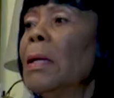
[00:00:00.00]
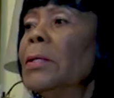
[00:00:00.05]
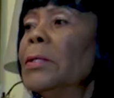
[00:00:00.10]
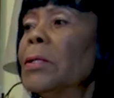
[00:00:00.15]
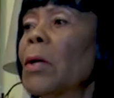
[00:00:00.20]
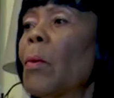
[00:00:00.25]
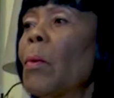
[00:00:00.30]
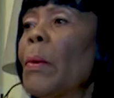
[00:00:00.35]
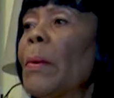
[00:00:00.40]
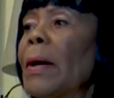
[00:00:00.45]

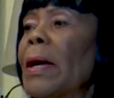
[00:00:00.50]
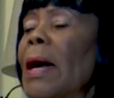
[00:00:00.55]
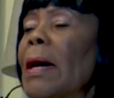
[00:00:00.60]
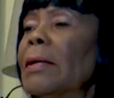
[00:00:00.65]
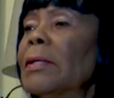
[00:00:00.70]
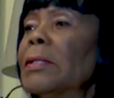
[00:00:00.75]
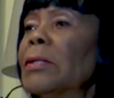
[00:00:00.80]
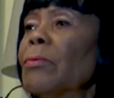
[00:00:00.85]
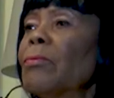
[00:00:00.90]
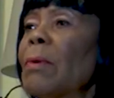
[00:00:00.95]
so we were
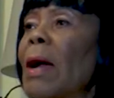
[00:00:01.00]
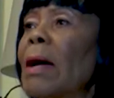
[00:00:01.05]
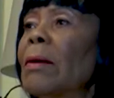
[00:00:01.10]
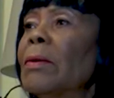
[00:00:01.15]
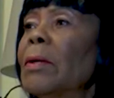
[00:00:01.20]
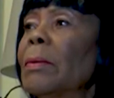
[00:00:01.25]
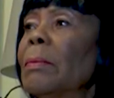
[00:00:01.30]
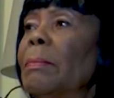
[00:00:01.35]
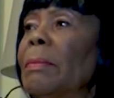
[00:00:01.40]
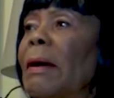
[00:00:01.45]
kind of
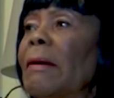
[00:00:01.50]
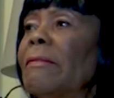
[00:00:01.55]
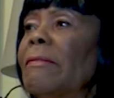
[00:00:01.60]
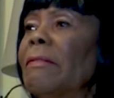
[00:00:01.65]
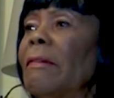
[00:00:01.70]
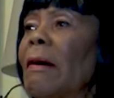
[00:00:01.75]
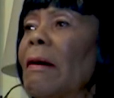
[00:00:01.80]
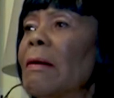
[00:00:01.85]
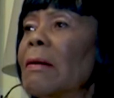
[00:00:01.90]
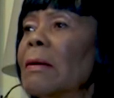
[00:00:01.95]
surrounded by
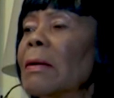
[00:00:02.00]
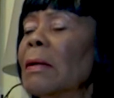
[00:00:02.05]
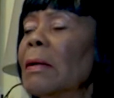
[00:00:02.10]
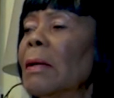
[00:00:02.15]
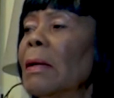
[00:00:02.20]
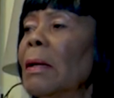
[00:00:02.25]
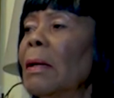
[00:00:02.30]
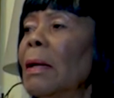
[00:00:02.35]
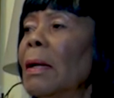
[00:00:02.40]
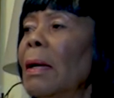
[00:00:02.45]
fire.
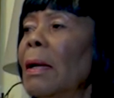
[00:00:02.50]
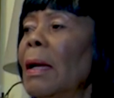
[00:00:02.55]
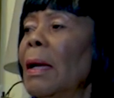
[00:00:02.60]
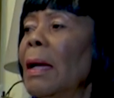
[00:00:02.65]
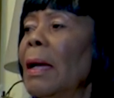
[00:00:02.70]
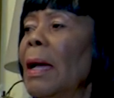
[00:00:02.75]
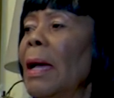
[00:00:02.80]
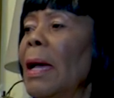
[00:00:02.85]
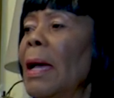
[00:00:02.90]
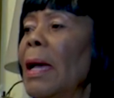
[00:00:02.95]

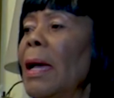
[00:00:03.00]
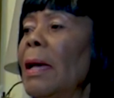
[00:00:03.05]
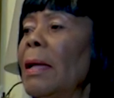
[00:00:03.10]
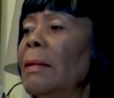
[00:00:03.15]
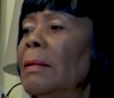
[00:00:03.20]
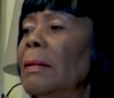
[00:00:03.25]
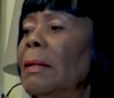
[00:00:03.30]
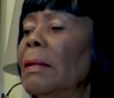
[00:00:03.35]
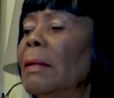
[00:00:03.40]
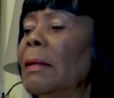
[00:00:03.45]

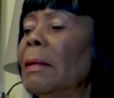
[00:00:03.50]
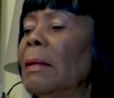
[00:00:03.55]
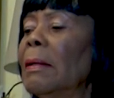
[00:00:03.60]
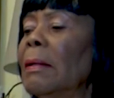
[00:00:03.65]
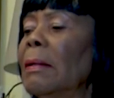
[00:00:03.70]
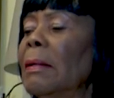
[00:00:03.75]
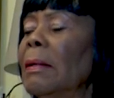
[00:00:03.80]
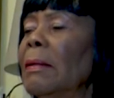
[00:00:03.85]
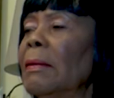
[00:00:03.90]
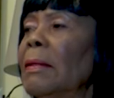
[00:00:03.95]
And
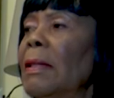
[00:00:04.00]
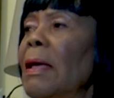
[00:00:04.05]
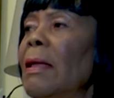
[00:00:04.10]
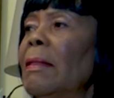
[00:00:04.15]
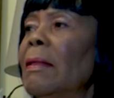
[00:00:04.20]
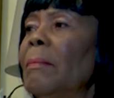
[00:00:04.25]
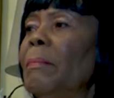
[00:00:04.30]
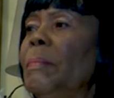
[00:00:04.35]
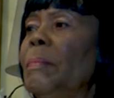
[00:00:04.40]
then the